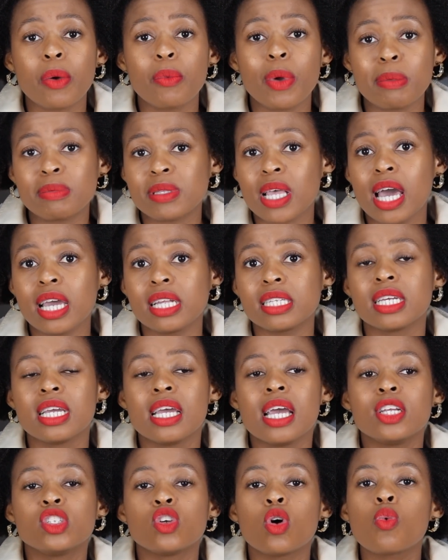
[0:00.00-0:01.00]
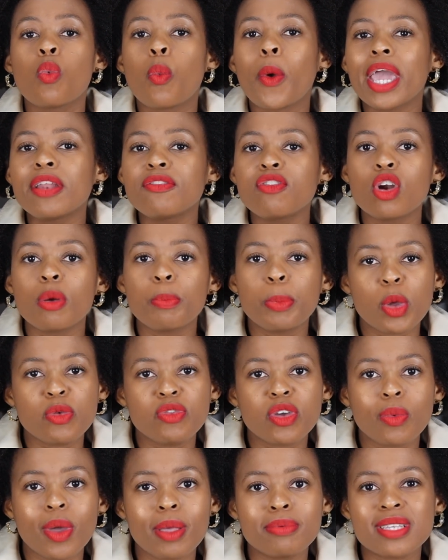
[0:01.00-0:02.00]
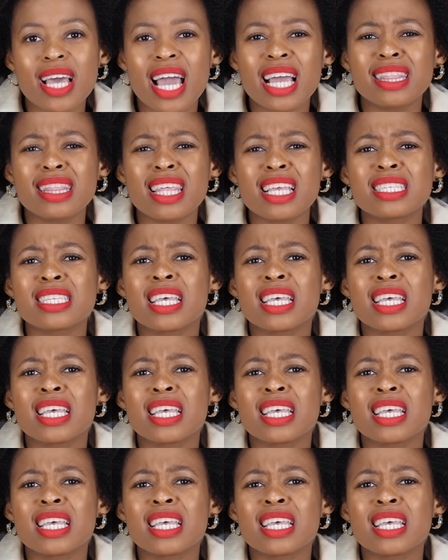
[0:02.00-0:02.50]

website. Don't wait for a perfect website.